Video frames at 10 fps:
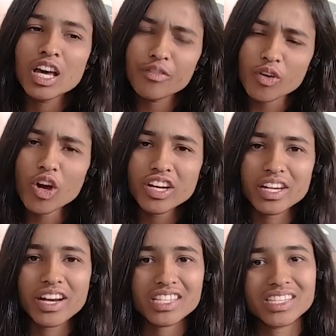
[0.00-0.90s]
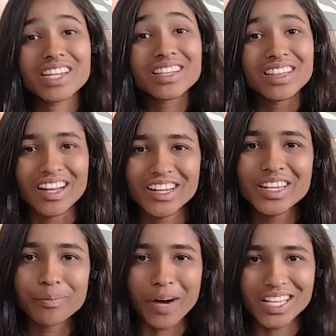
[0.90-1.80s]
if you are interested in
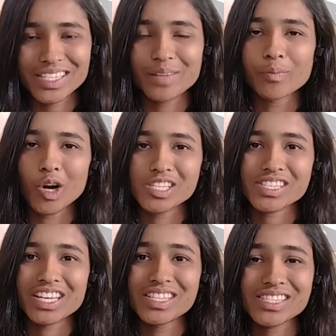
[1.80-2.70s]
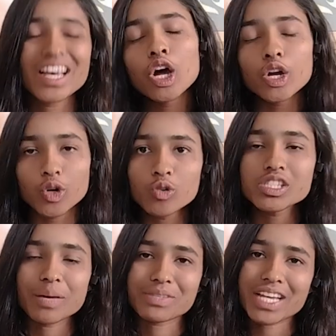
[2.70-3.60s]
learning basketball skills do
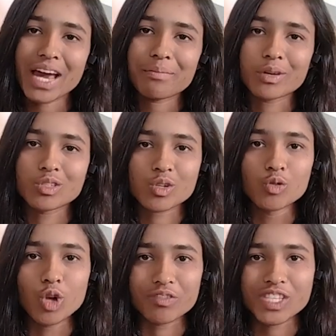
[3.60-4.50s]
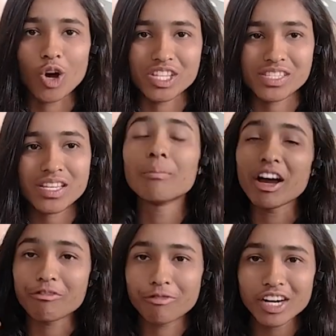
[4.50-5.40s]
subscribe to skool of sauce
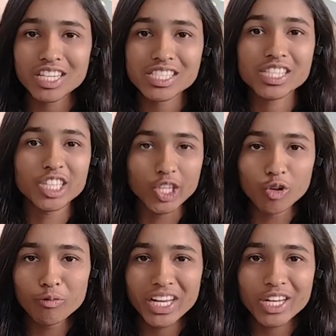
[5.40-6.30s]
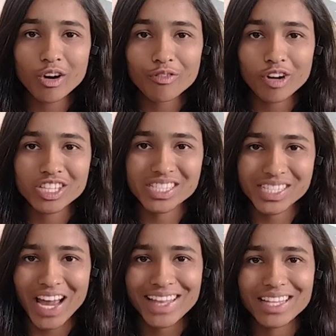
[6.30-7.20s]
my first new video for this
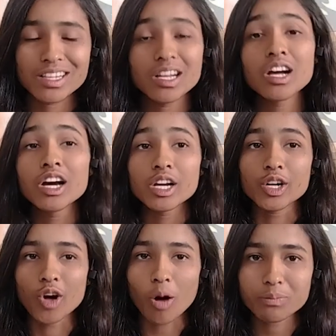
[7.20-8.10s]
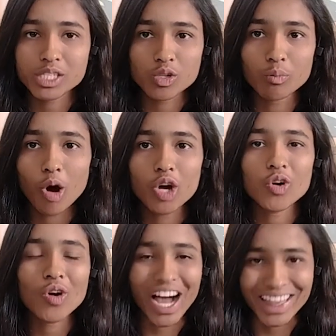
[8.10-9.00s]
channel drops
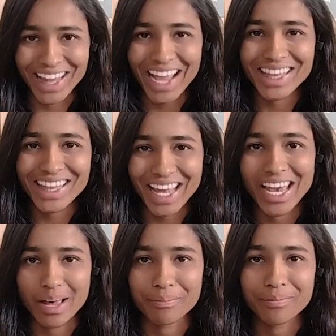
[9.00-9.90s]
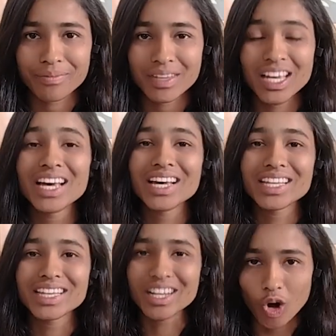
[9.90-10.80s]
tomorrow at 9 a.m
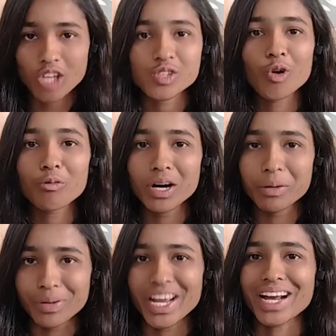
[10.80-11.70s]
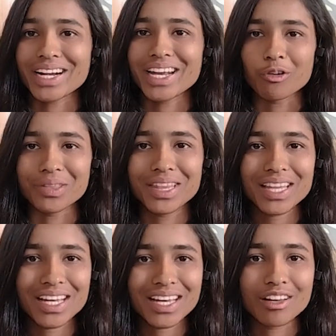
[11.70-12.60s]
the crossover breakdown
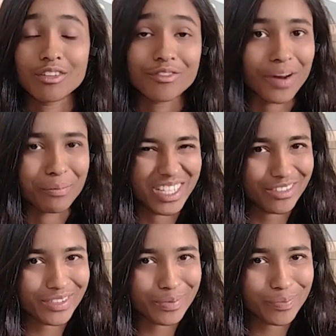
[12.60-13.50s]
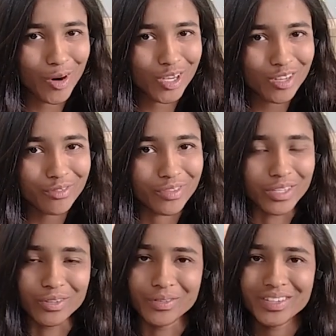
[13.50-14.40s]
from a different point of
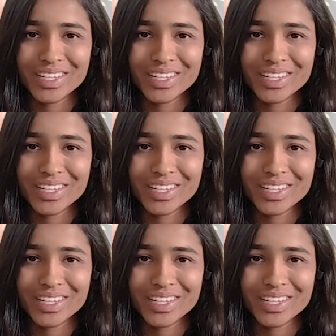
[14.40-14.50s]
view